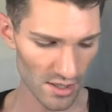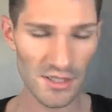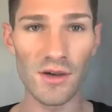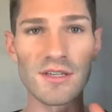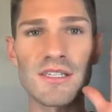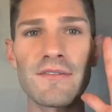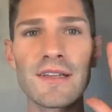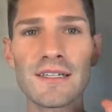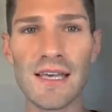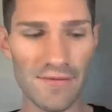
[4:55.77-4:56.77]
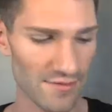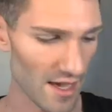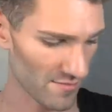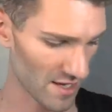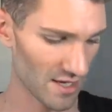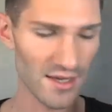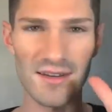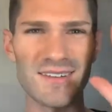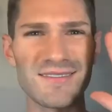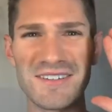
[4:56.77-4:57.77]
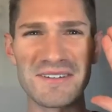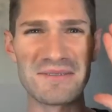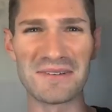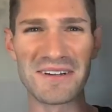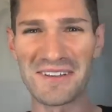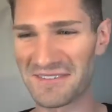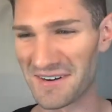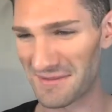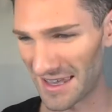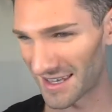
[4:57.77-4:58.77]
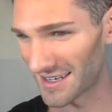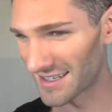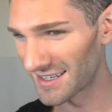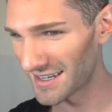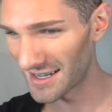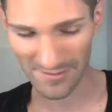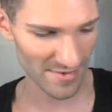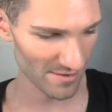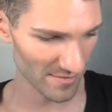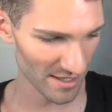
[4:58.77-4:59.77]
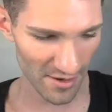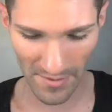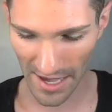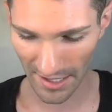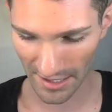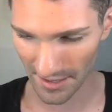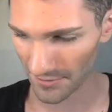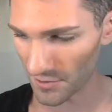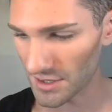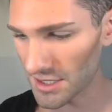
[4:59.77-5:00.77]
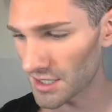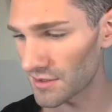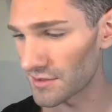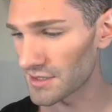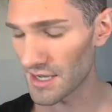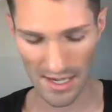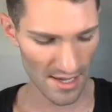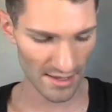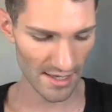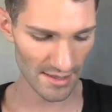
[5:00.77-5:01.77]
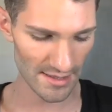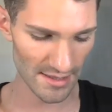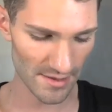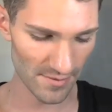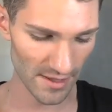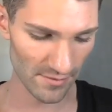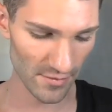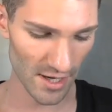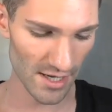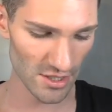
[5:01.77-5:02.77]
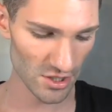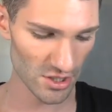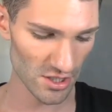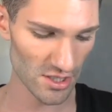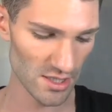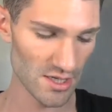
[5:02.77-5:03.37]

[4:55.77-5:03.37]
So I just have a little dab of that in my hand. I don't know, I put it on the front of my hand. And I'm going to go back and I'm going to use that stippling brush.